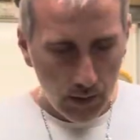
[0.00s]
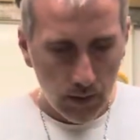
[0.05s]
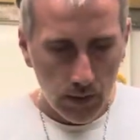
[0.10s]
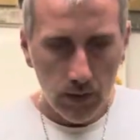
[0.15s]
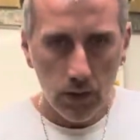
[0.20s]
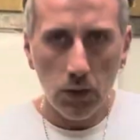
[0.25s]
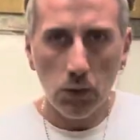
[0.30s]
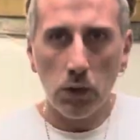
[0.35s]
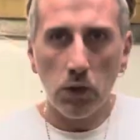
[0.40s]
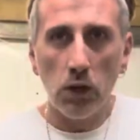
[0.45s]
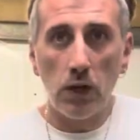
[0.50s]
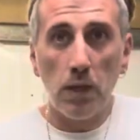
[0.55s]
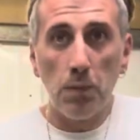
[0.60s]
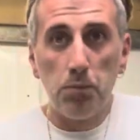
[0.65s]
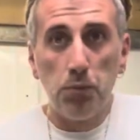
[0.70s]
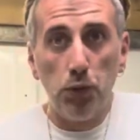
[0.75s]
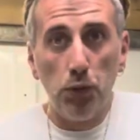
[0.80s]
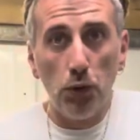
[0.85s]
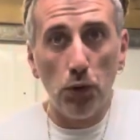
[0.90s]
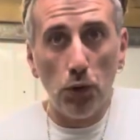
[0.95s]
So we're gonna
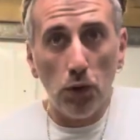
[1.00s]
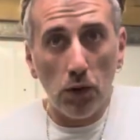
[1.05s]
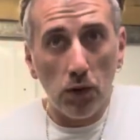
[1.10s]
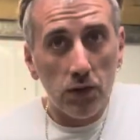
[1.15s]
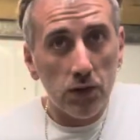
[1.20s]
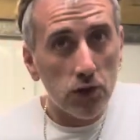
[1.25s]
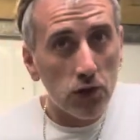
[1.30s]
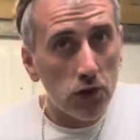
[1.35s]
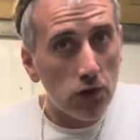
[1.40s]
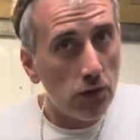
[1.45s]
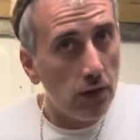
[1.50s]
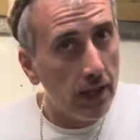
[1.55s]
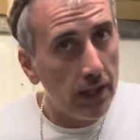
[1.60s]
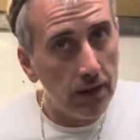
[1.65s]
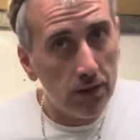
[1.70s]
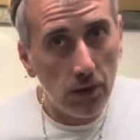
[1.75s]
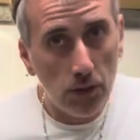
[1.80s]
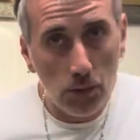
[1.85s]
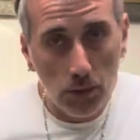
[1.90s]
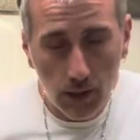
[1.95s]
pour straight
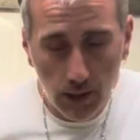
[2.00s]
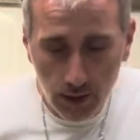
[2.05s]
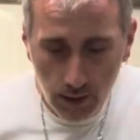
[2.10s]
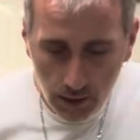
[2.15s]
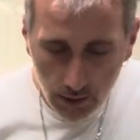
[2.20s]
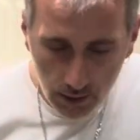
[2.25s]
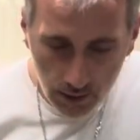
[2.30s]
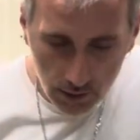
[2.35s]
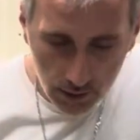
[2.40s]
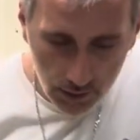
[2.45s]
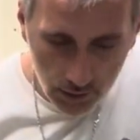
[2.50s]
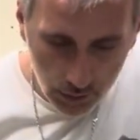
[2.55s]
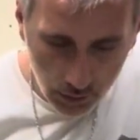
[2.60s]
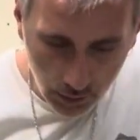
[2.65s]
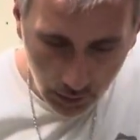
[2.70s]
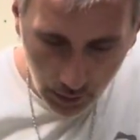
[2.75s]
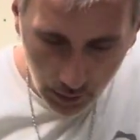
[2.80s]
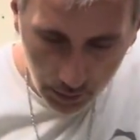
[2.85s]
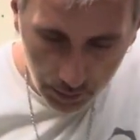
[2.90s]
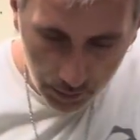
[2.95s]
away into
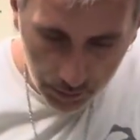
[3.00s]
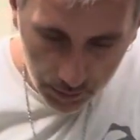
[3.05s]
our